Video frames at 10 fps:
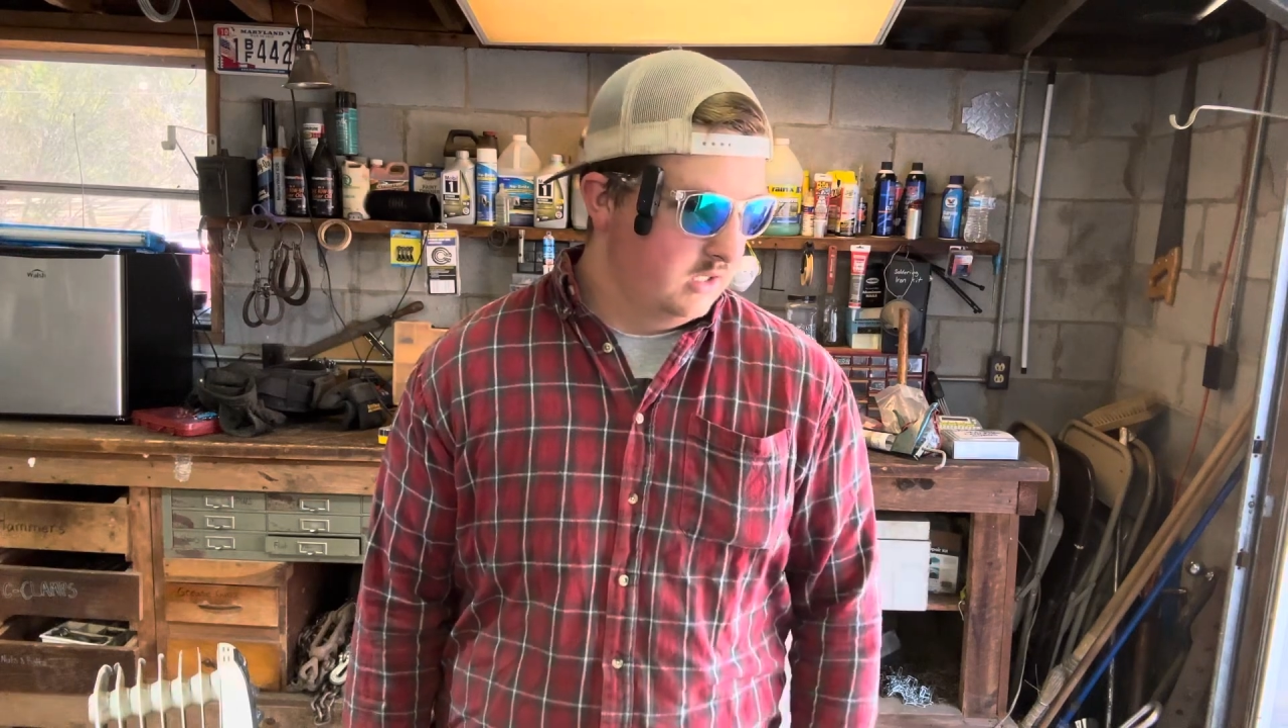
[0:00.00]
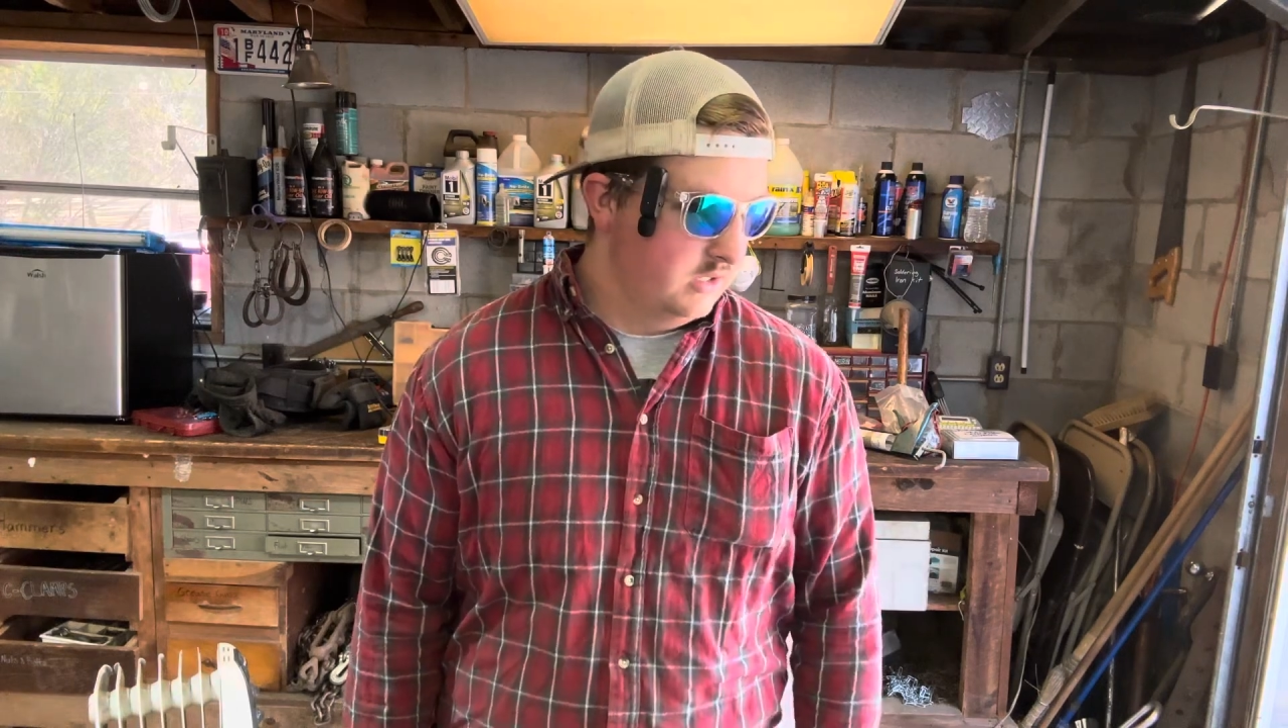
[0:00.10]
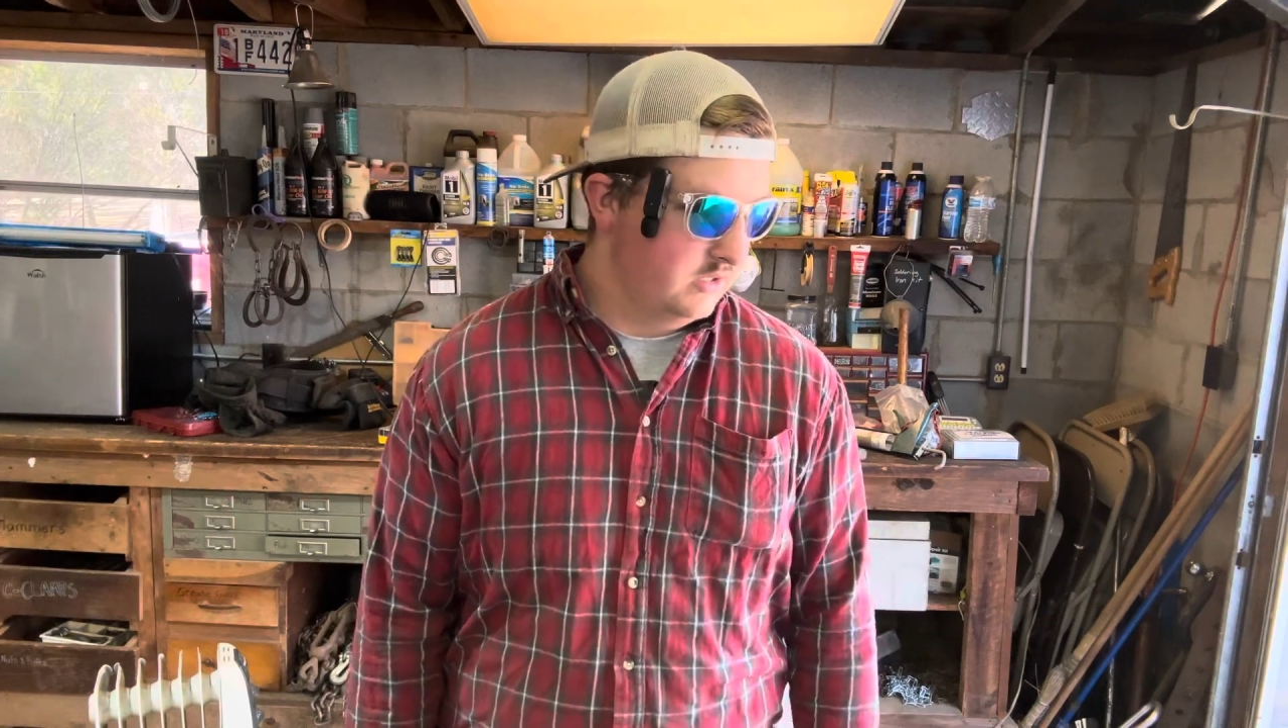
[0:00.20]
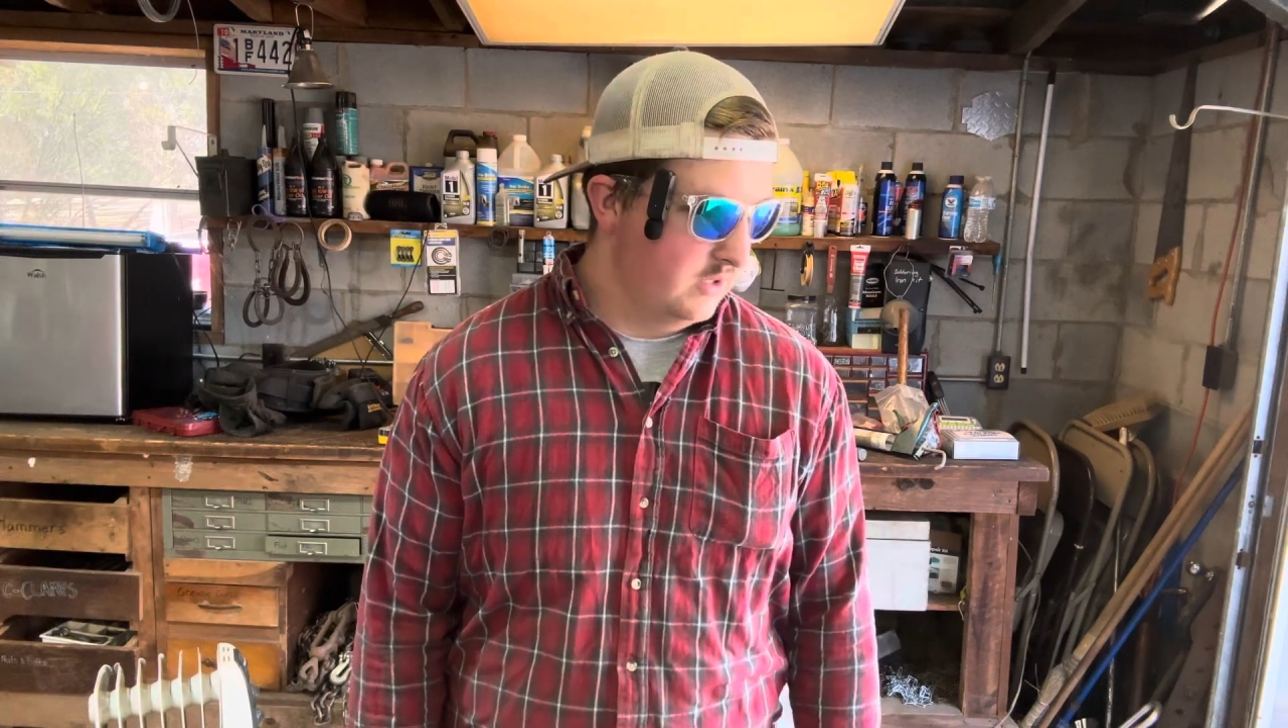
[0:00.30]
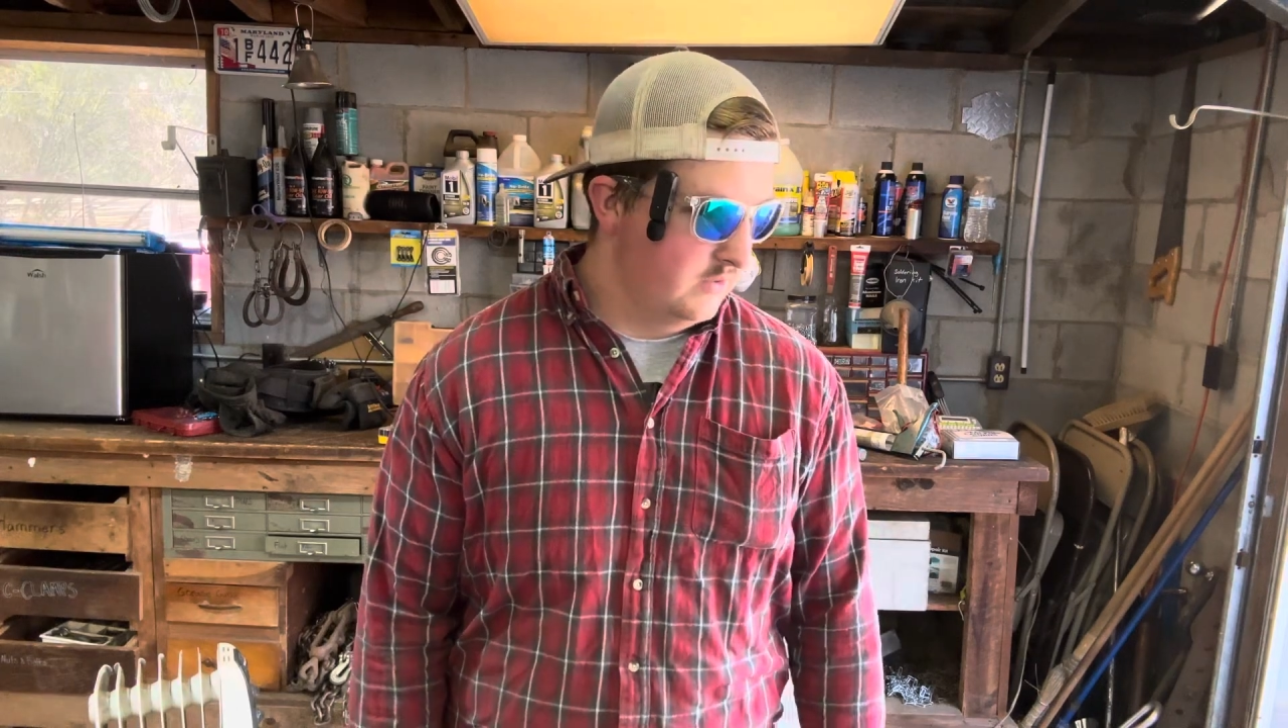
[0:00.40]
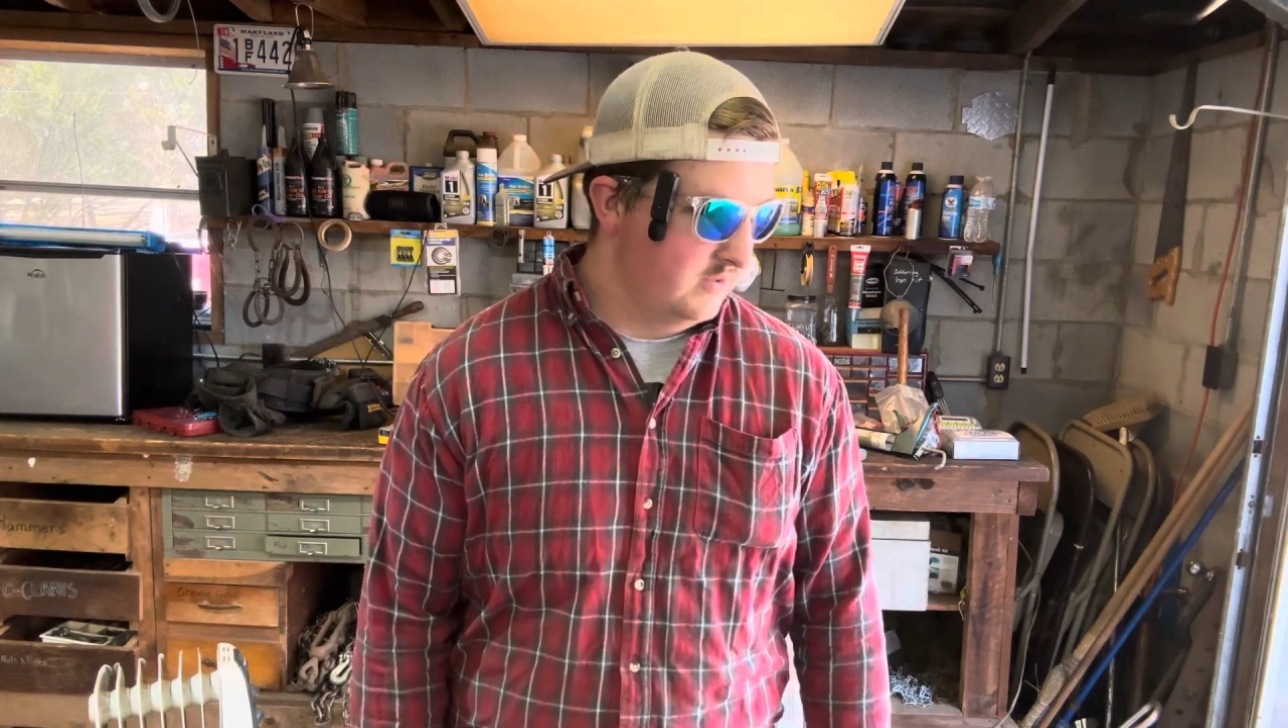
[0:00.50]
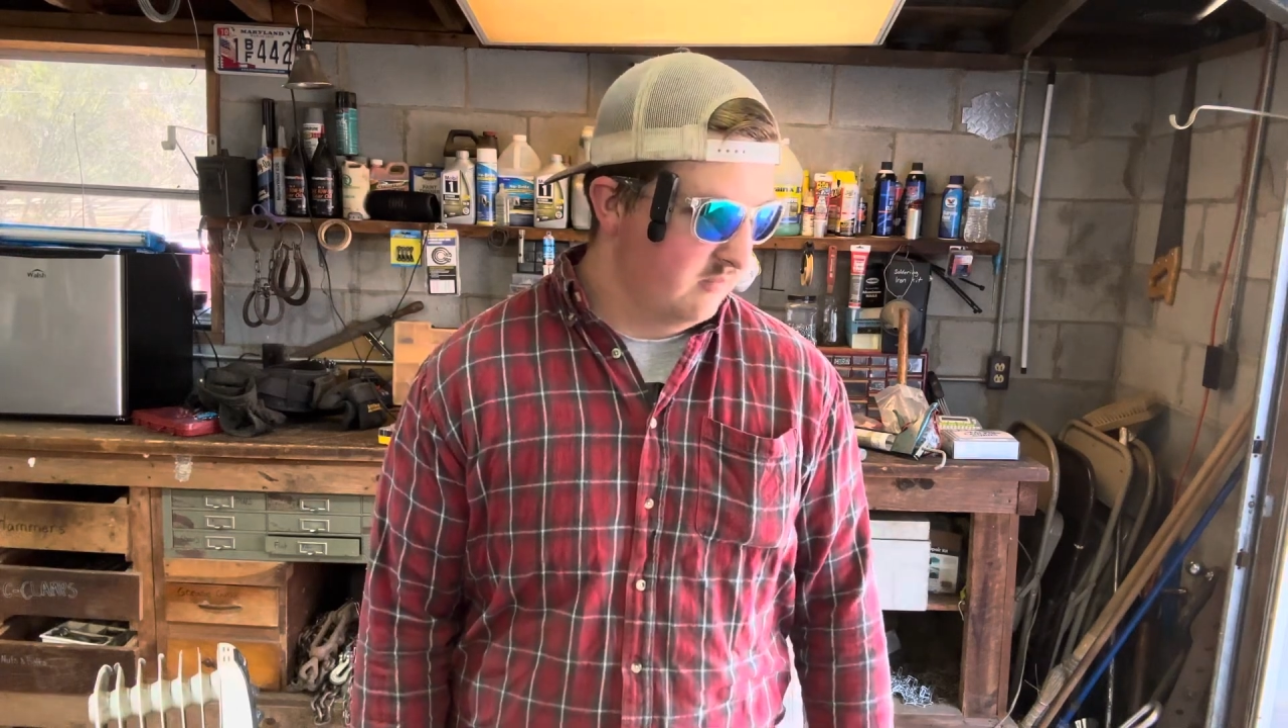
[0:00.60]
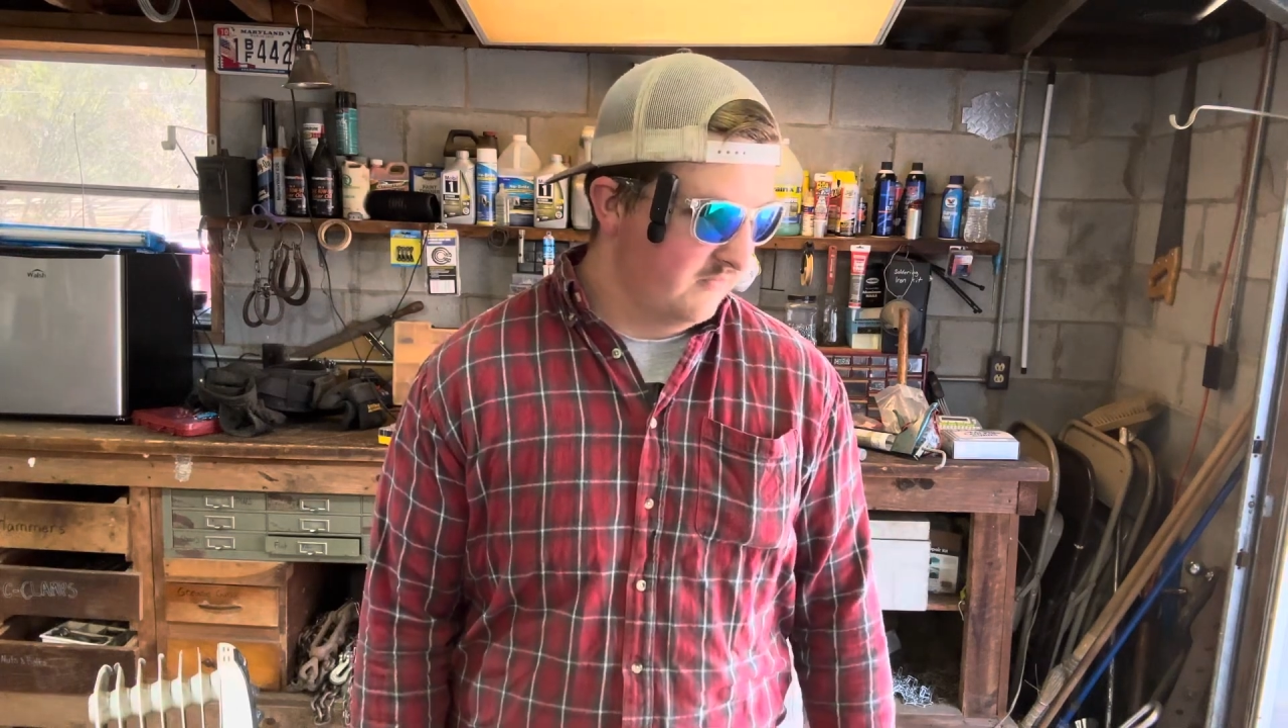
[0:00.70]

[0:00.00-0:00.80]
So number